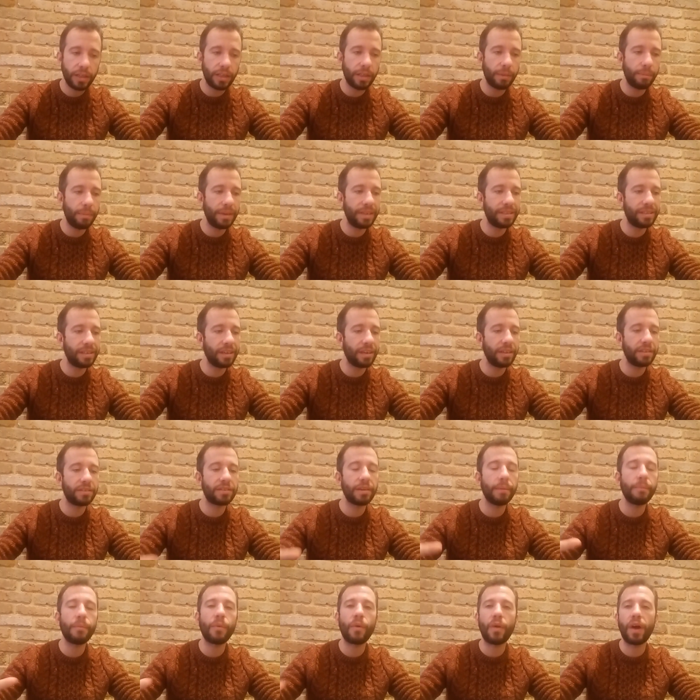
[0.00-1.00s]
that basically
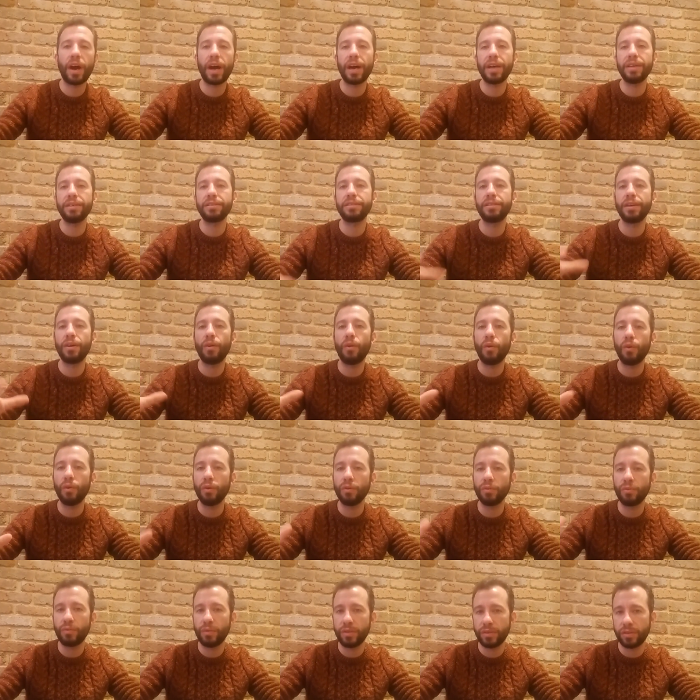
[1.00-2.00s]
summarizes the
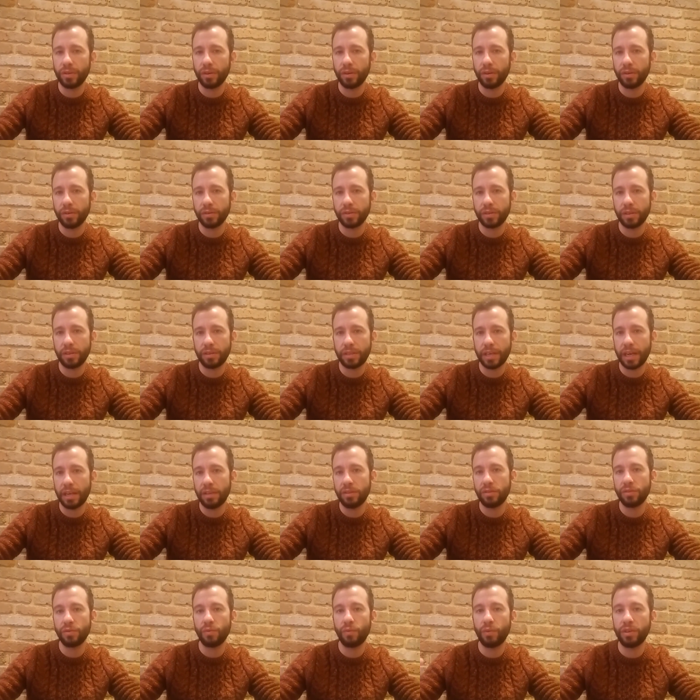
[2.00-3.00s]
whole results and
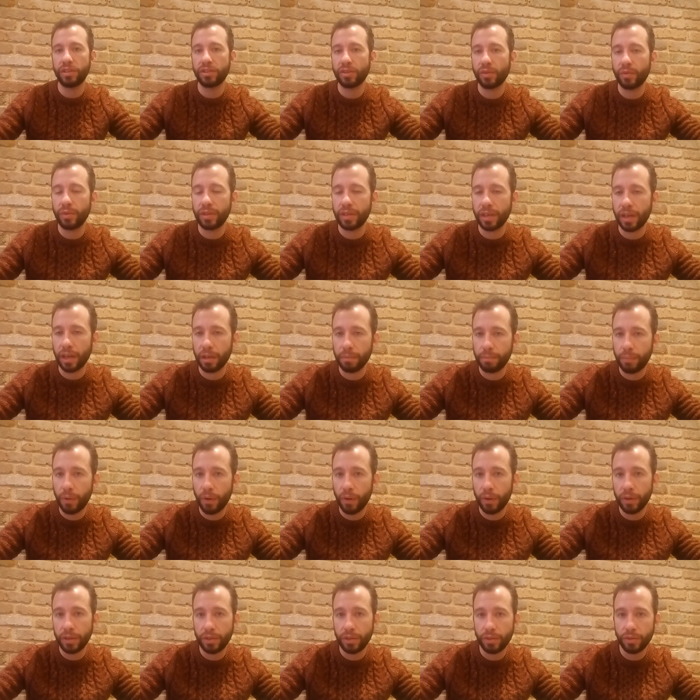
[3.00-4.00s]
tells you which critical
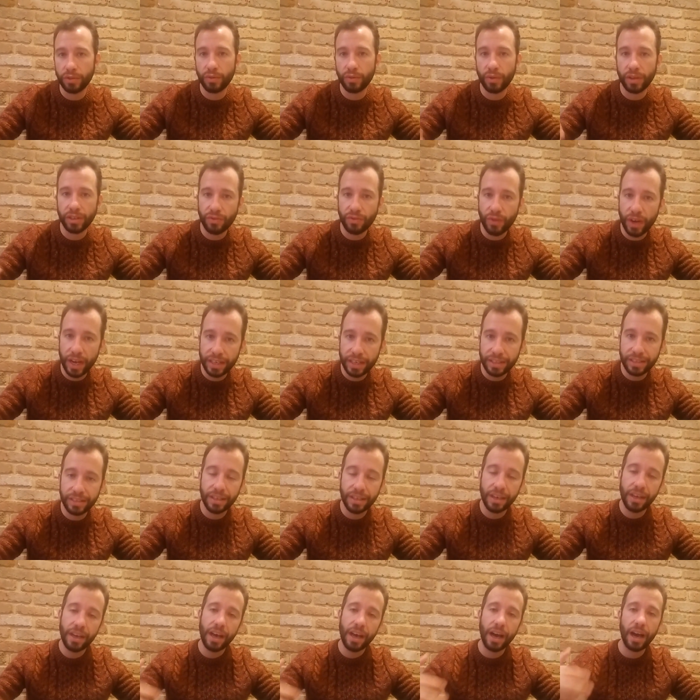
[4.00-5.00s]
point you should address,